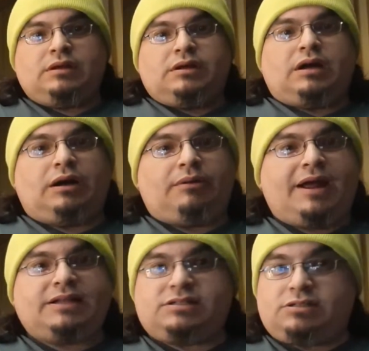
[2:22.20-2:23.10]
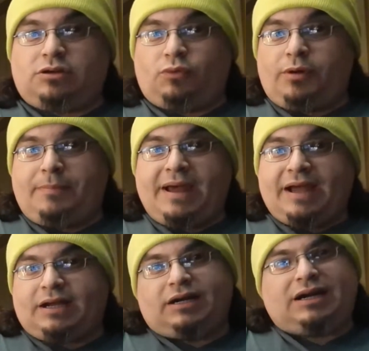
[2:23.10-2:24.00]
All right, so we're
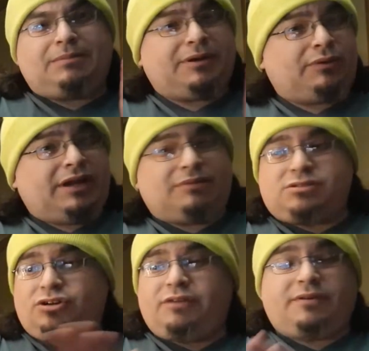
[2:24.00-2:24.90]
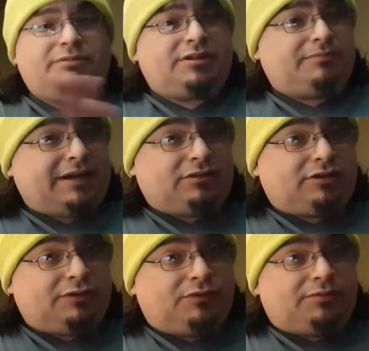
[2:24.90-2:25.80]
back. By the way, I'm sorry if everything might look
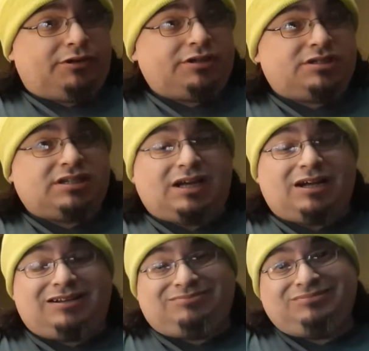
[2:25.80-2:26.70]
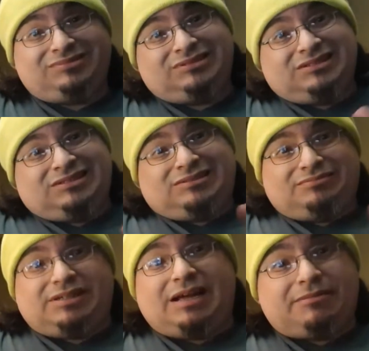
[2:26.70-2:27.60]
in reverse.
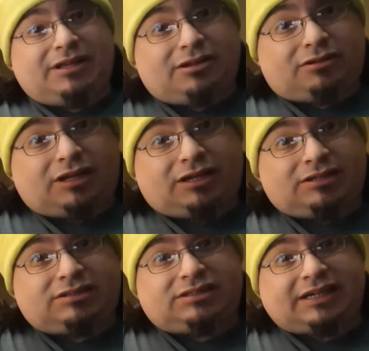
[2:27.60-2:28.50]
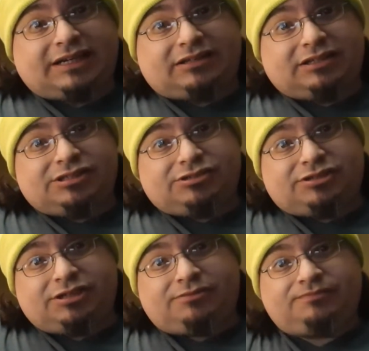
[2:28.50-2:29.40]
Been having a little technical issues
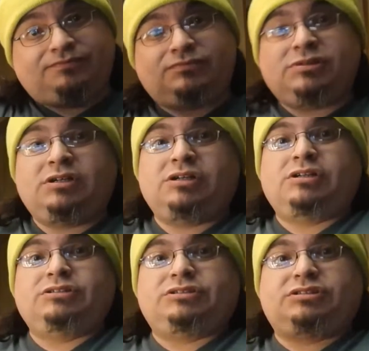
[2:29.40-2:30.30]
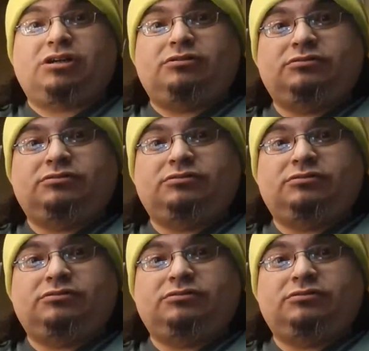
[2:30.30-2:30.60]
here. So,